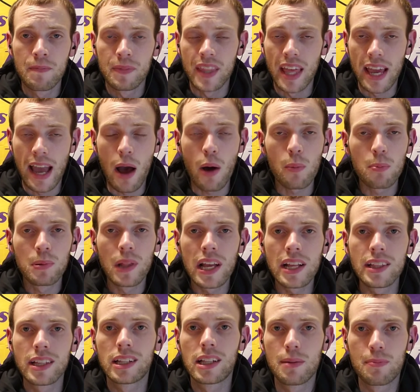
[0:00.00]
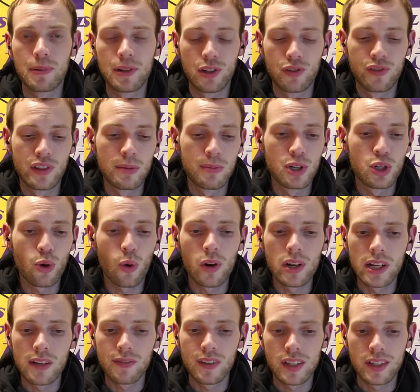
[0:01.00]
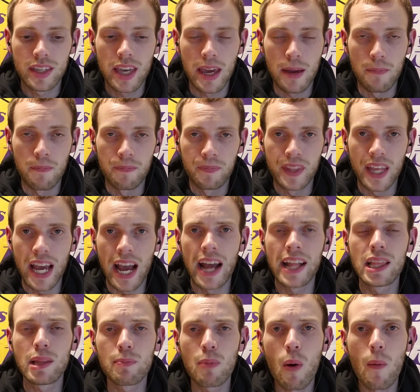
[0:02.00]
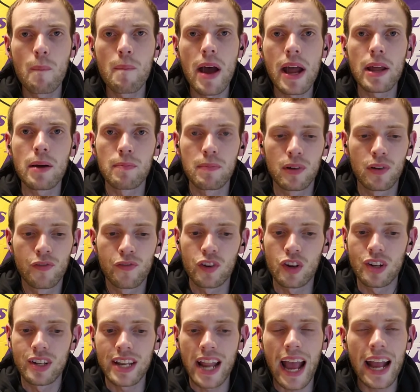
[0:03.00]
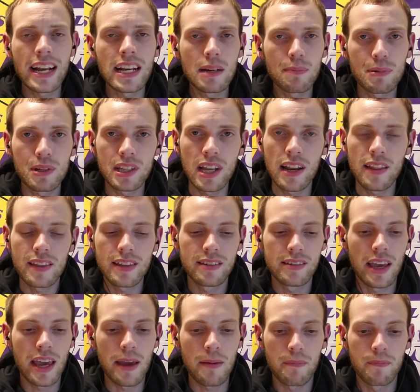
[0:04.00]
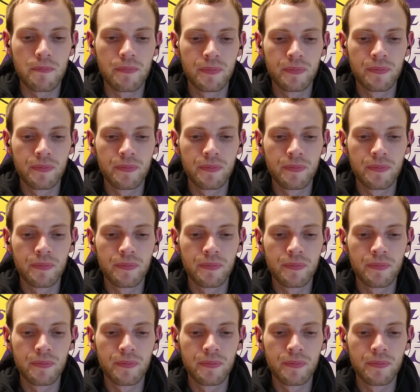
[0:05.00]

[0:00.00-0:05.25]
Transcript: They outplayed the Clippers for the majority of this game. They had the momentum for 90% of this game.